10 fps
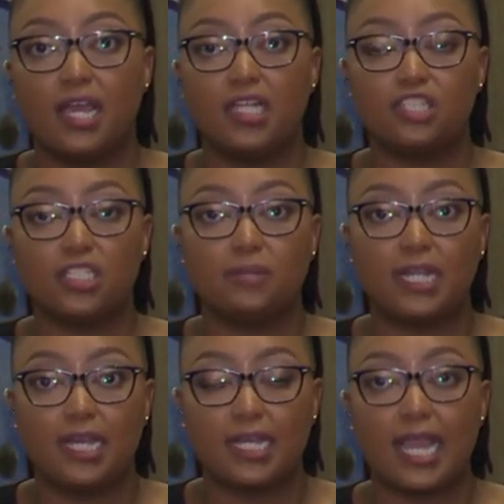Uh, judge
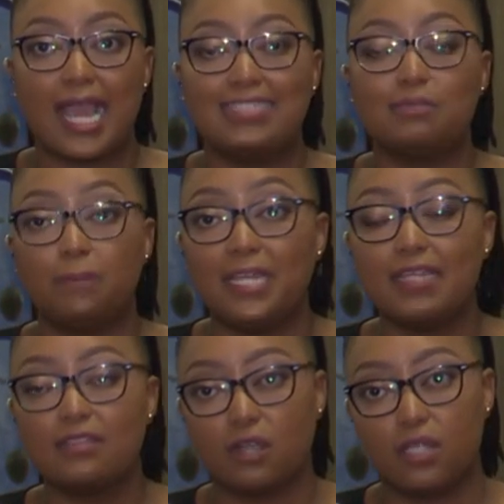Madlanga has
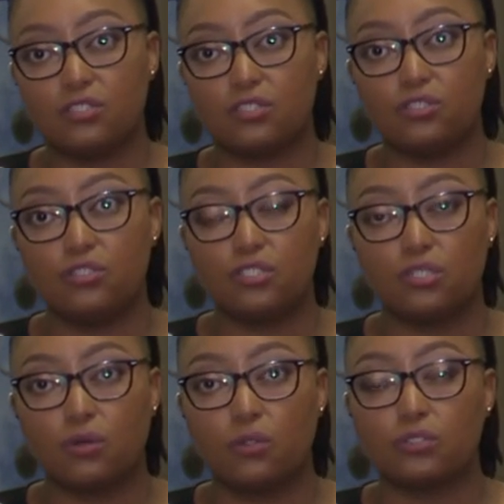been at the
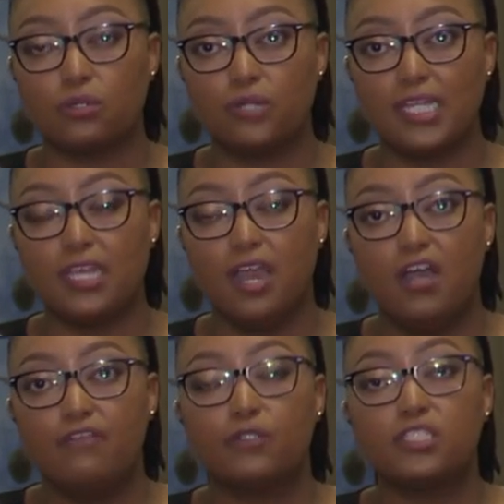Constitutional Court already
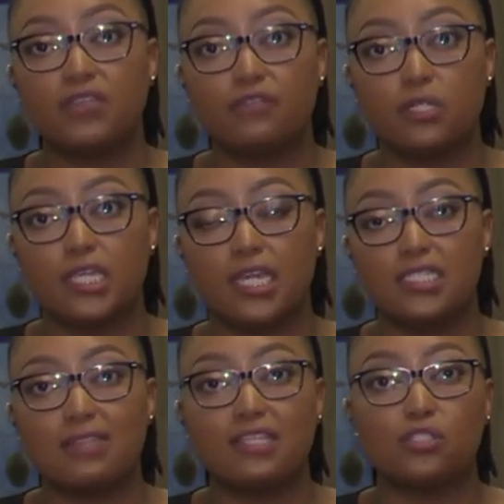for several
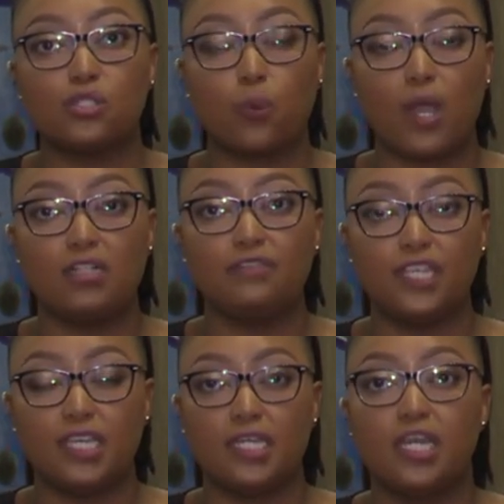years, and there's a
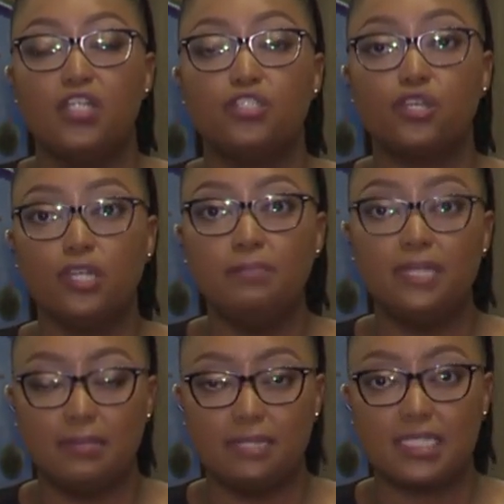12-year term
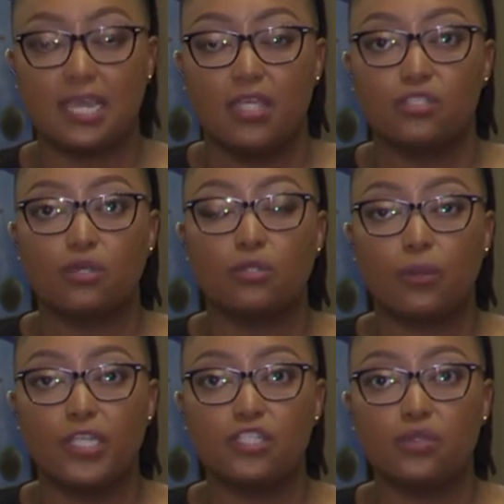limit. So the
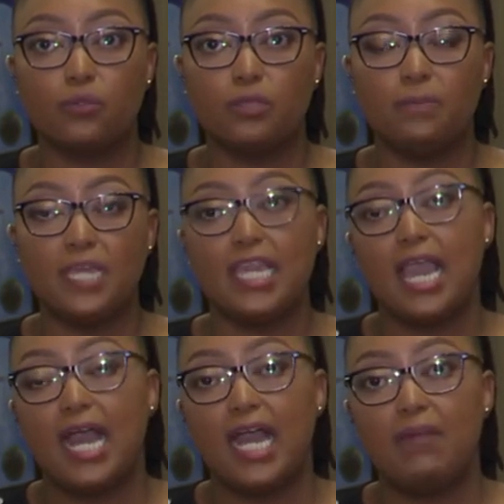question would be,
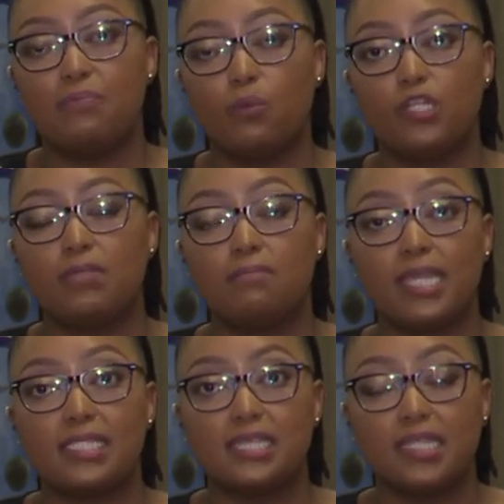um, would it it
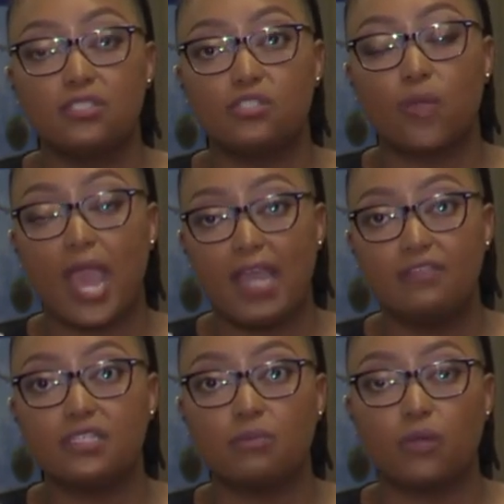makes sense to
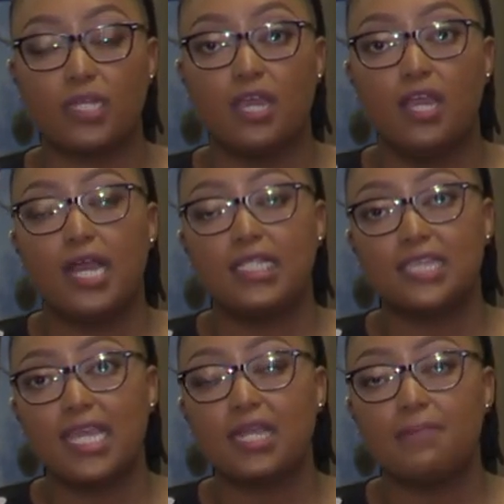have someone uh,
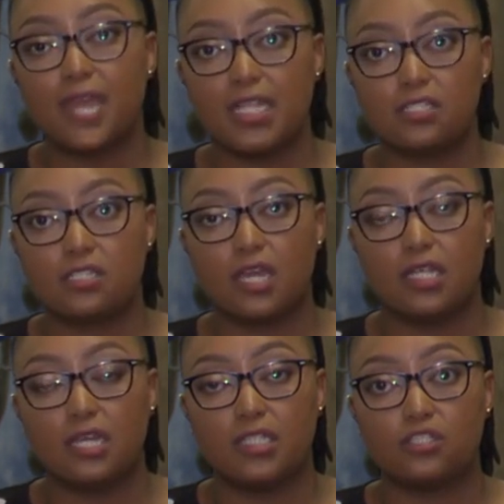take up that
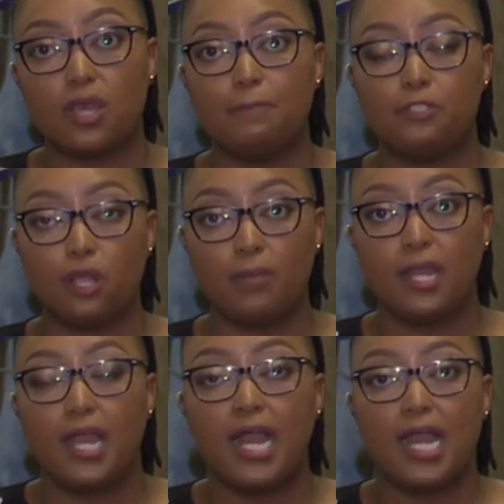uh, top
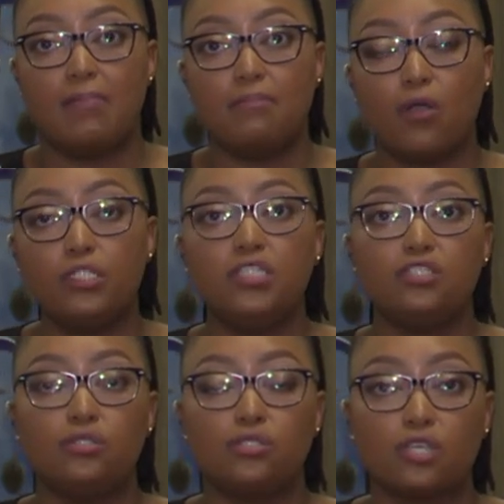job um, only
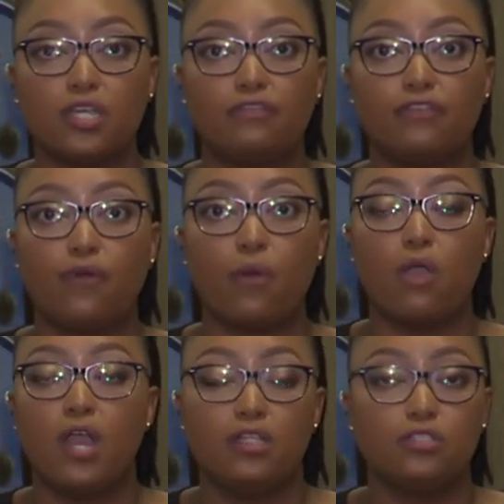to serve
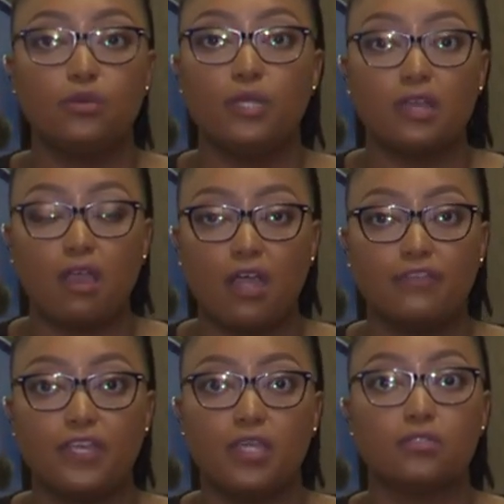for two and a
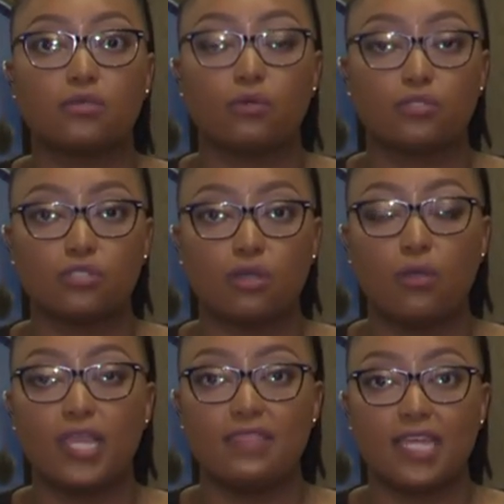half years or
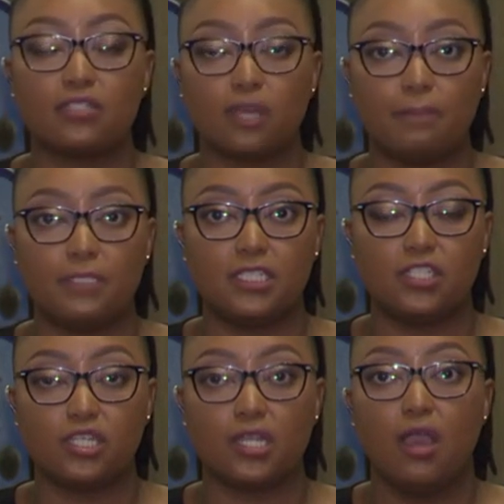so in that top
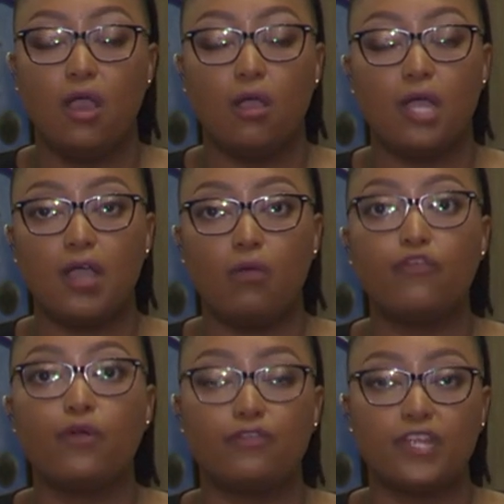position or, or
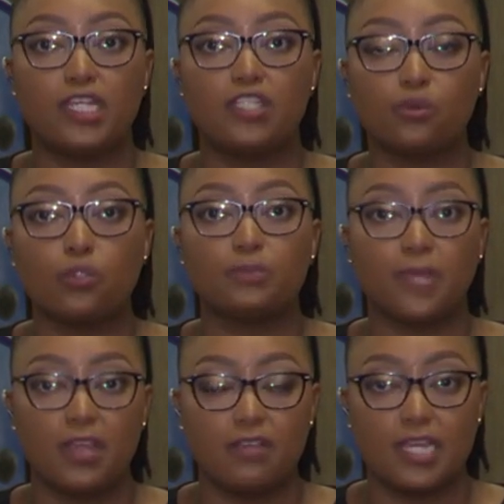for a very short
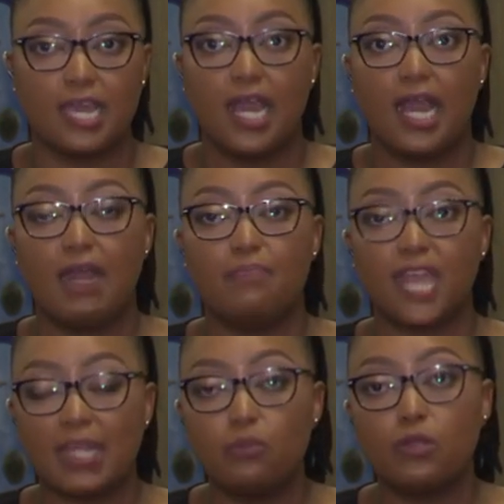period. Um,
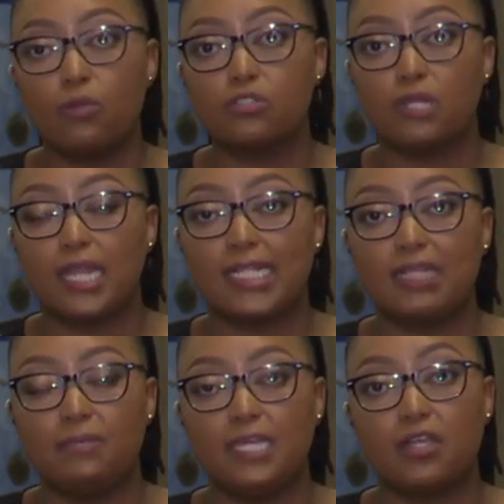that would also
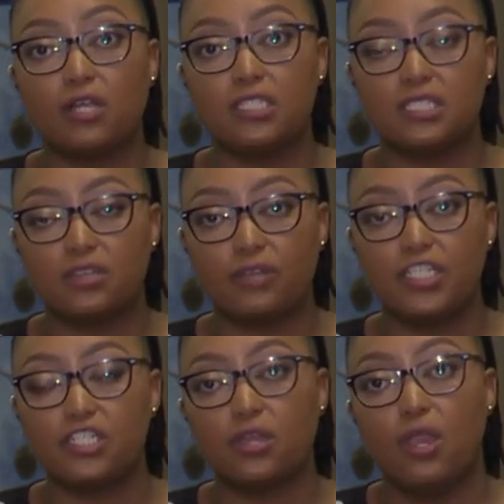likely be a
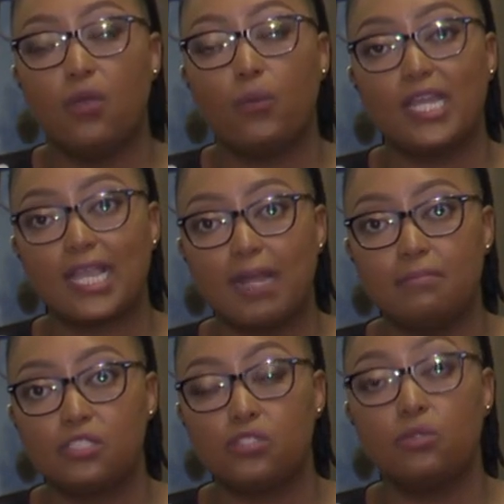consideration when it
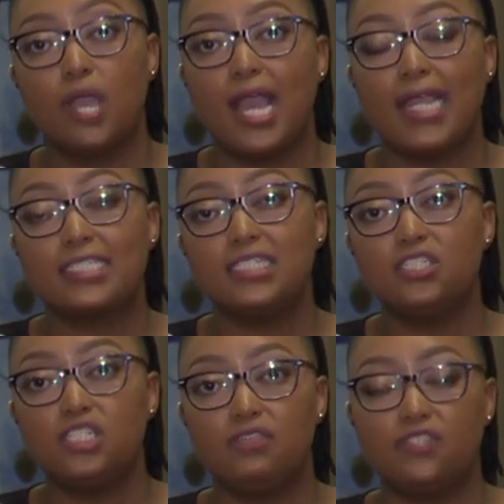comes to Acting
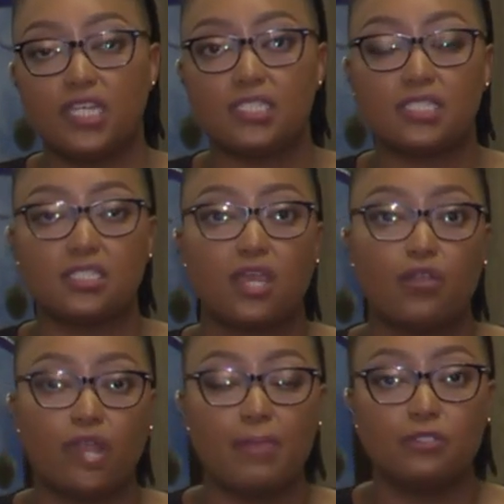Chief Justice
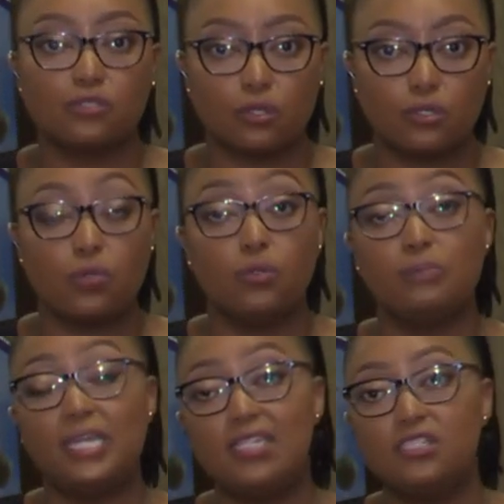Raymond Zondo, who
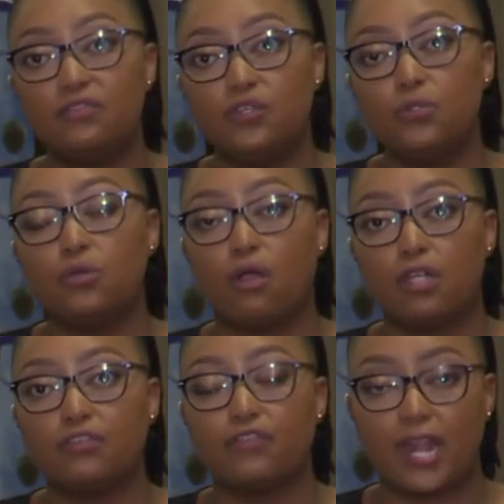will be interviewed
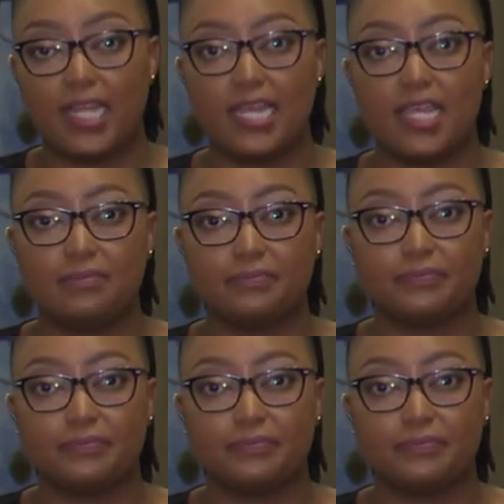on Friday.